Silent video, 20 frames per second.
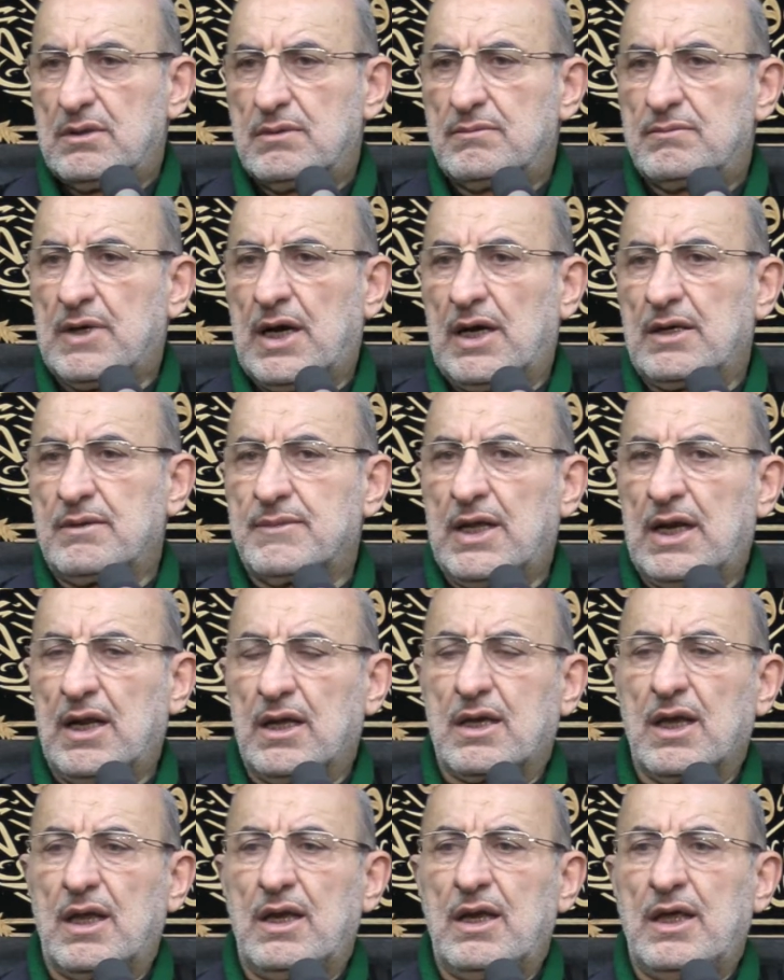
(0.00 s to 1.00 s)
by
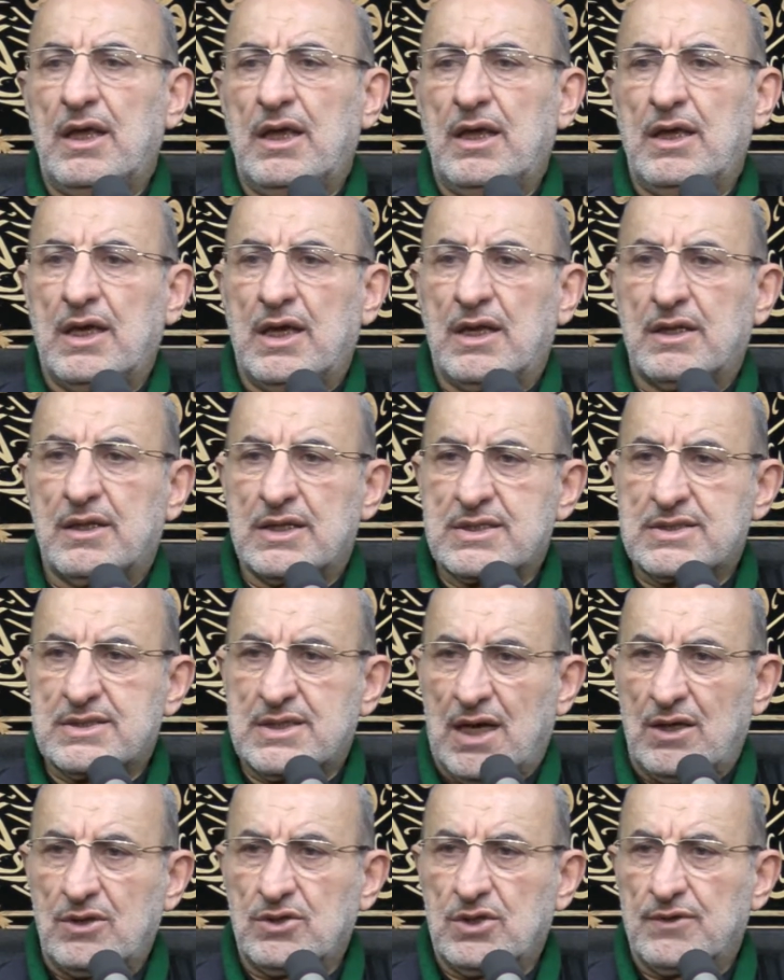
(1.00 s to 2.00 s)
miracle, he heard the
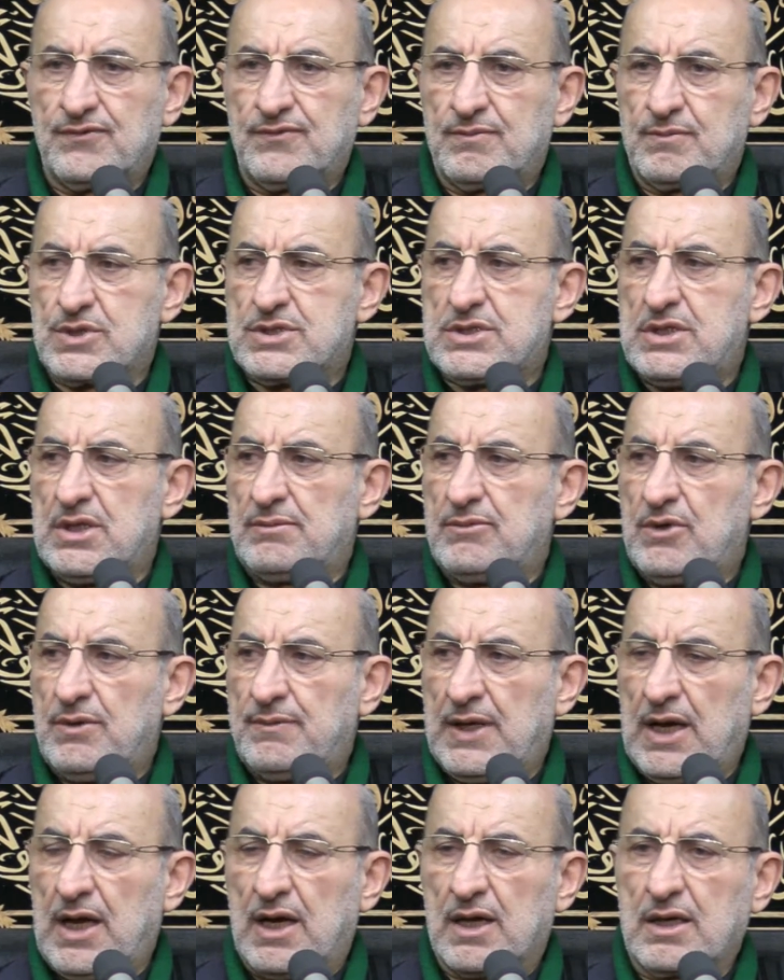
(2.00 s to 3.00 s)
sound of Muslim
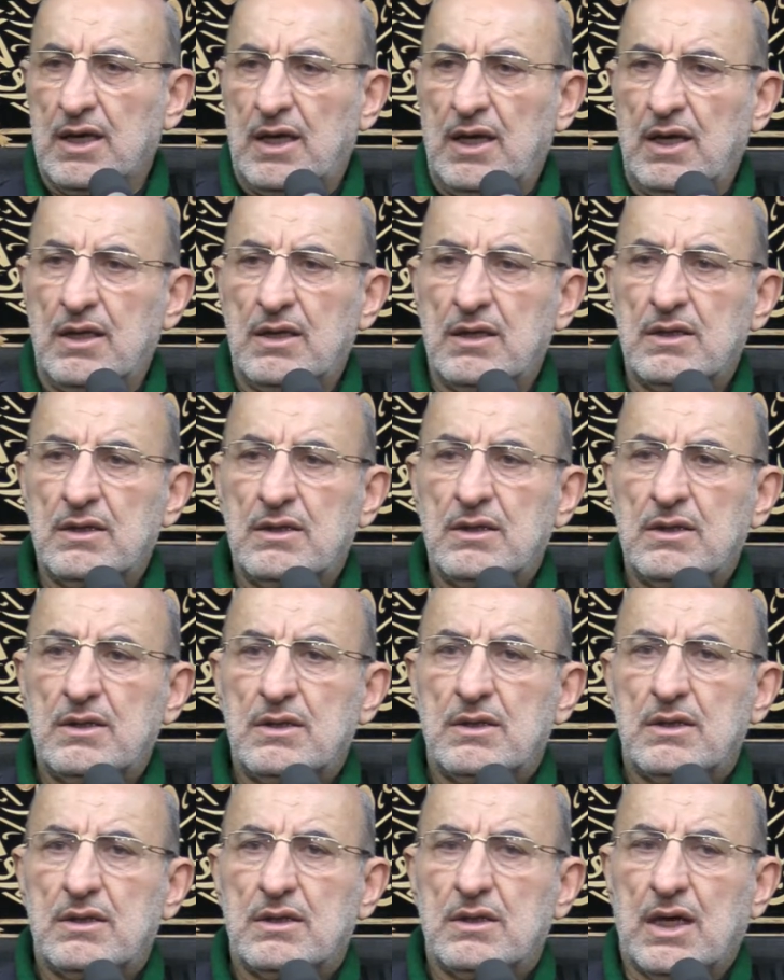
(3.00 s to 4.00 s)
Ibn Aqil
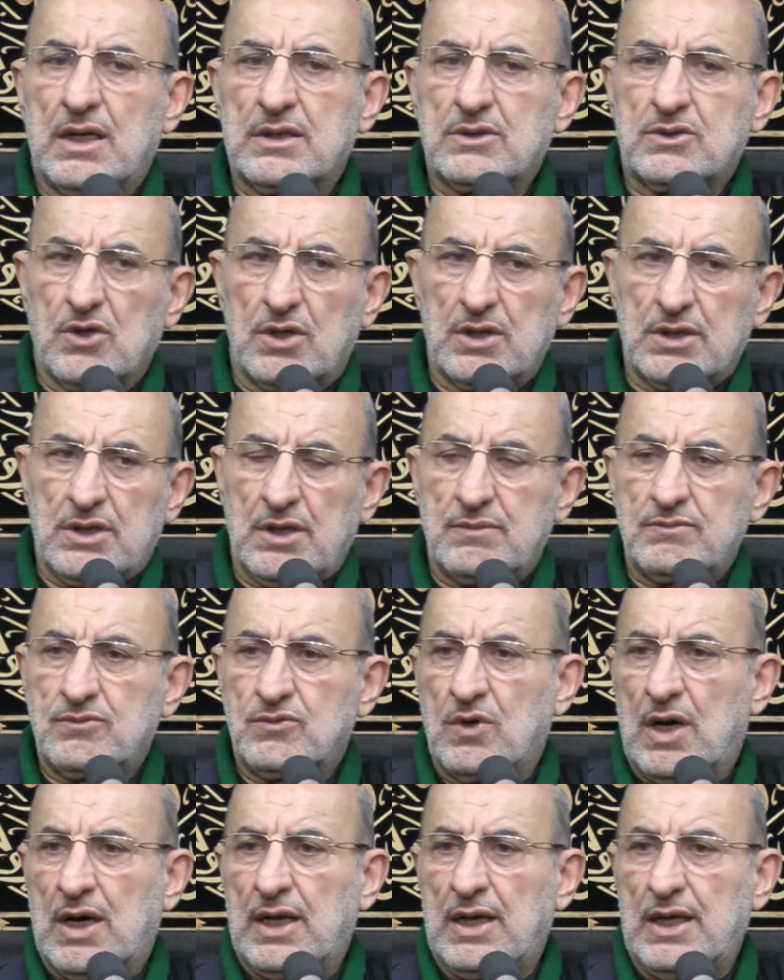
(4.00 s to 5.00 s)
and told him,
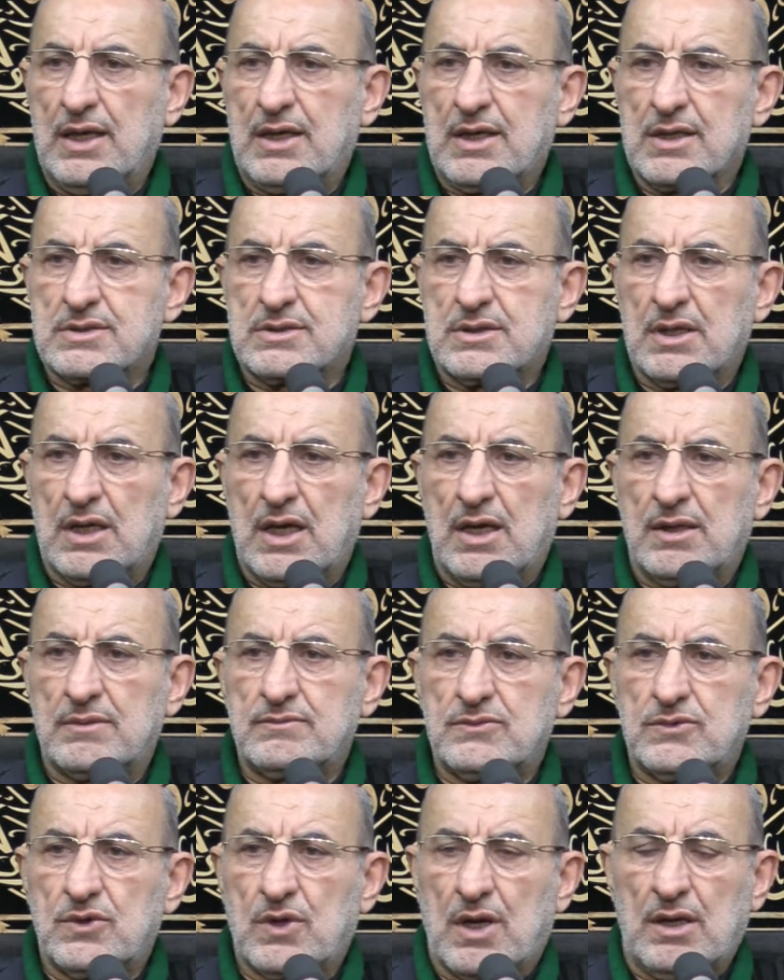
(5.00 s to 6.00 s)
Wa alayka as-salam
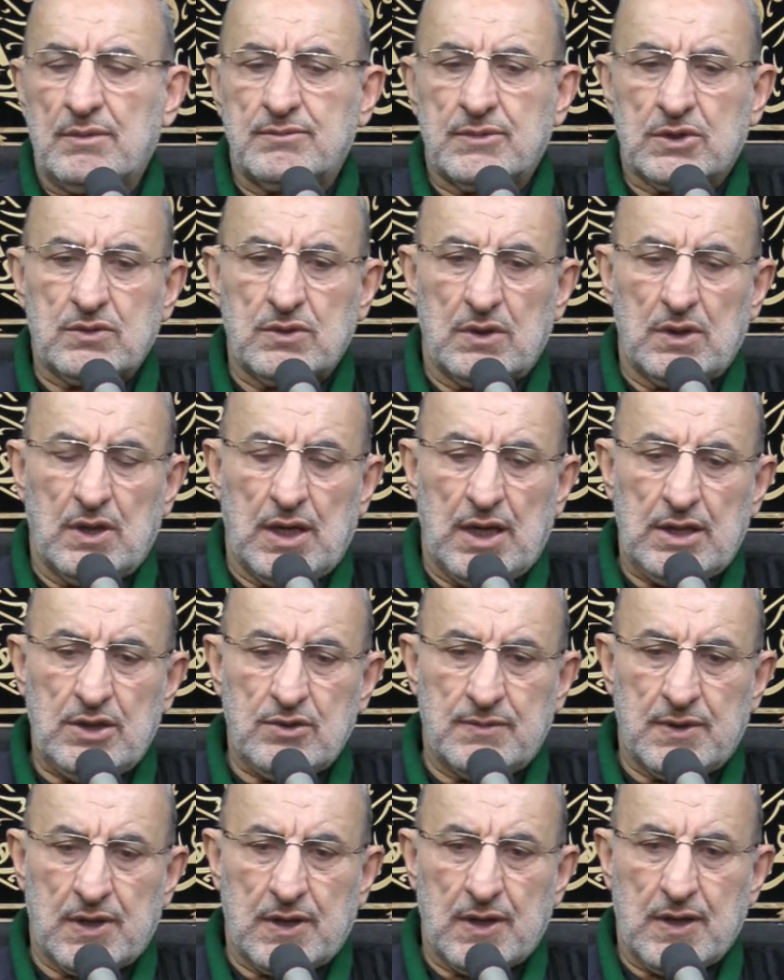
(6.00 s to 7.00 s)
wa rahmatullahi
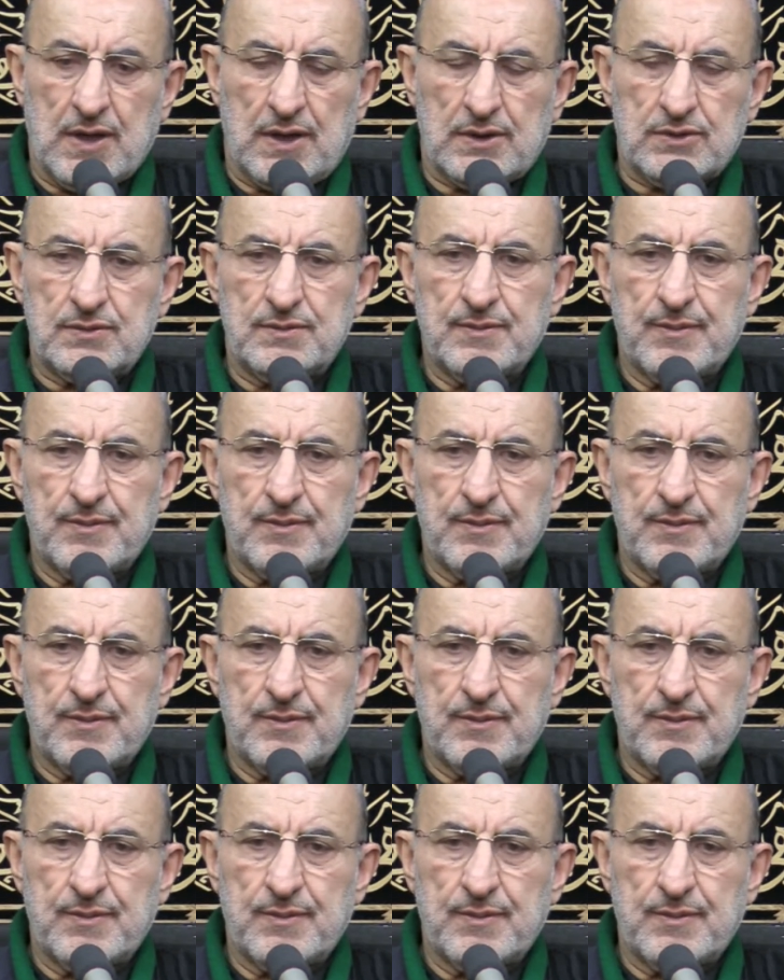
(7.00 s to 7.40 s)
wa barakatuh.